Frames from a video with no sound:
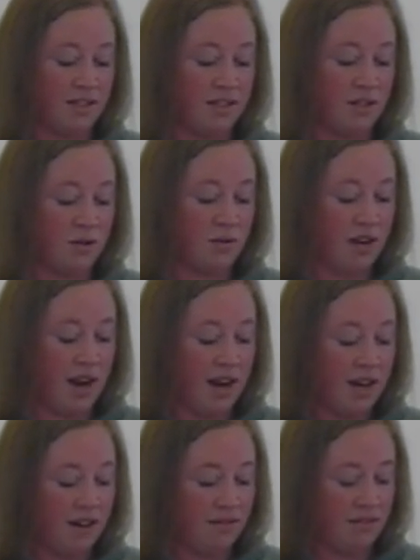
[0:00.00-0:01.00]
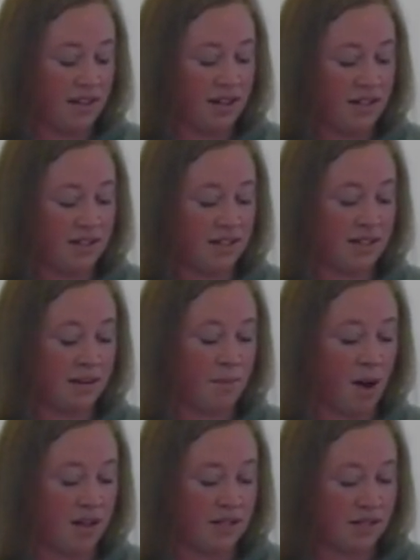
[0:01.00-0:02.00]
to negative things than to
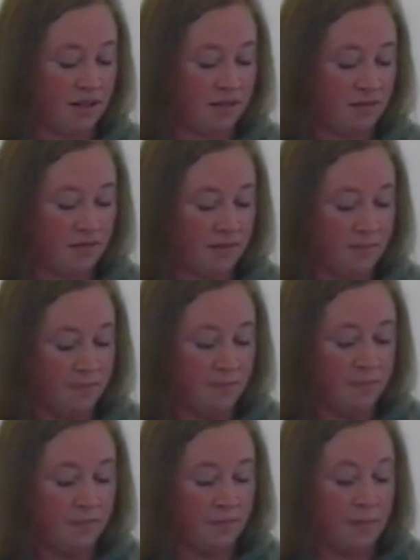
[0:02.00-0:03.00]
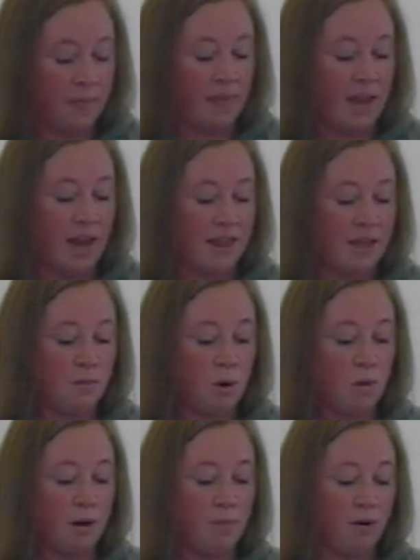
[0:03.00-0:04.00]
positive? And the
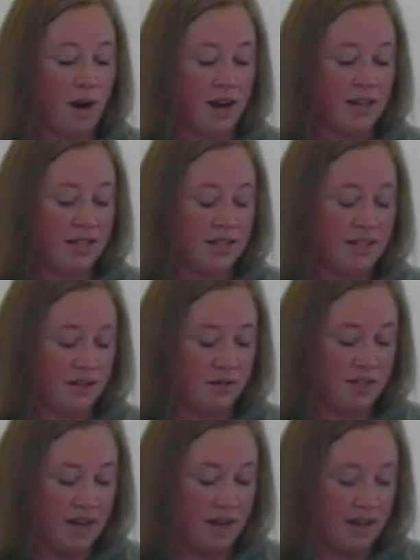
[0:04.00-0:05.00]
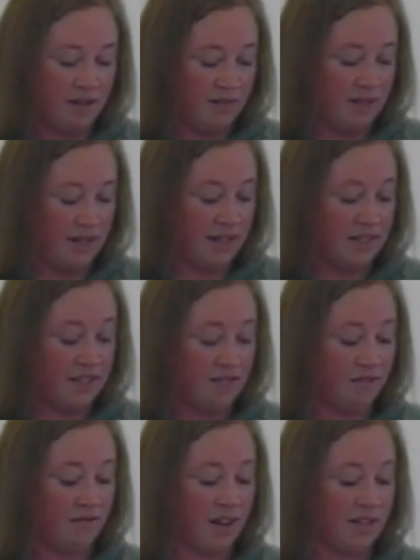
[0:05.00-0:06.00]
more we practice those negative things, the
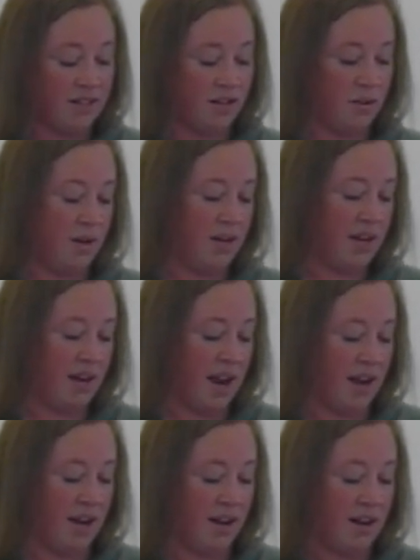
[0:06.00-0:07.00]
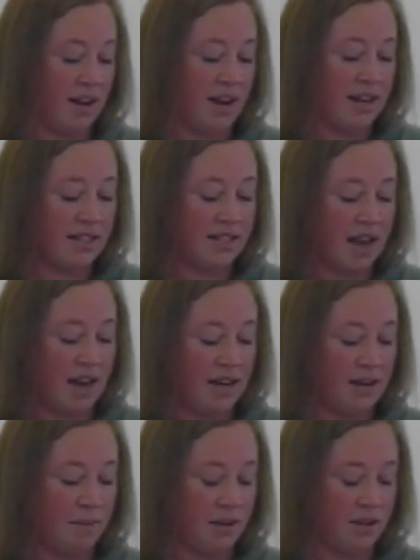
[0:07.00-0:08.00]
faster we get at it.
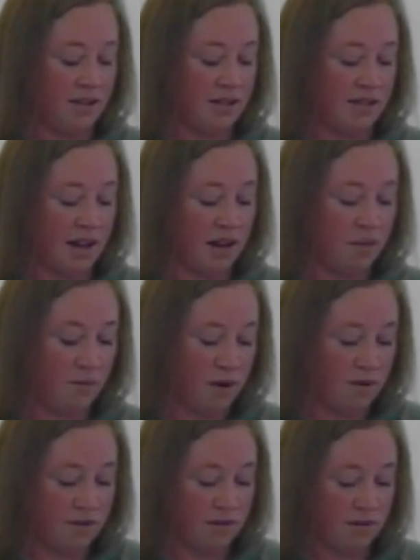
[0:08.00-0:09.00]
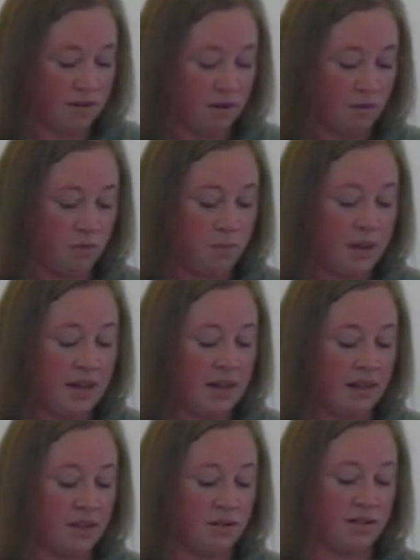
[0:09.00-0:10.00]
Anxiety builds and grows.
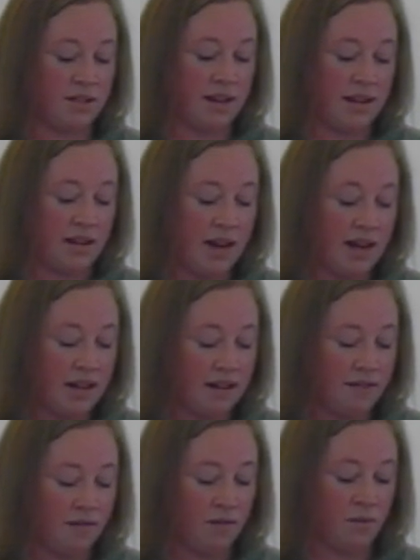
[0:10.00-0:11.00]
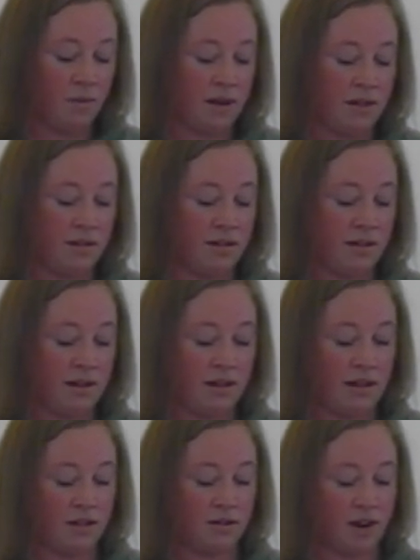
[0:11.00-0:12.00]
Repeat those negative
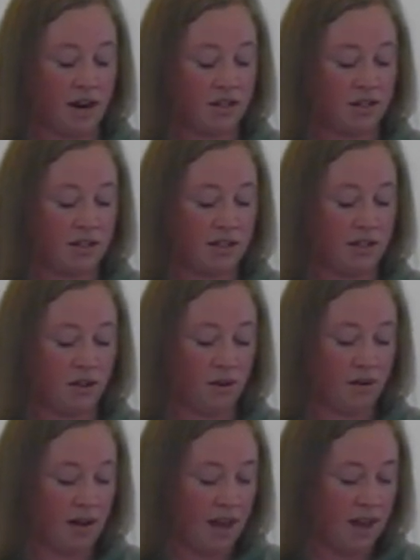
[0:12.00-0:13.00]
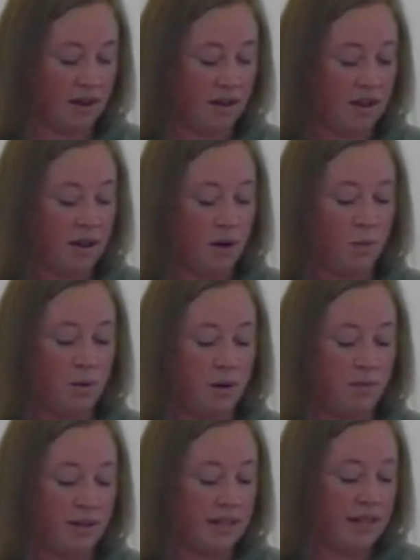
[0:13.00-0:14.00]
interactions in your own head. We
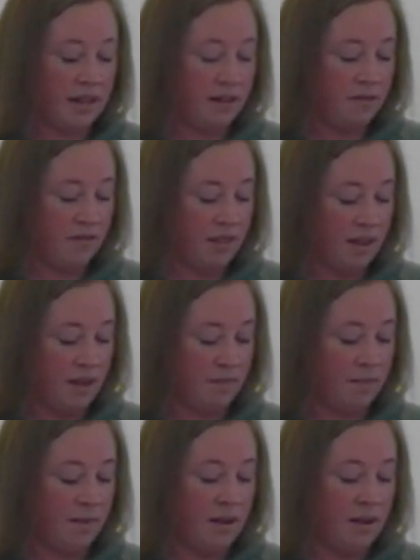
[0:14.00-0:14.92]
relive them.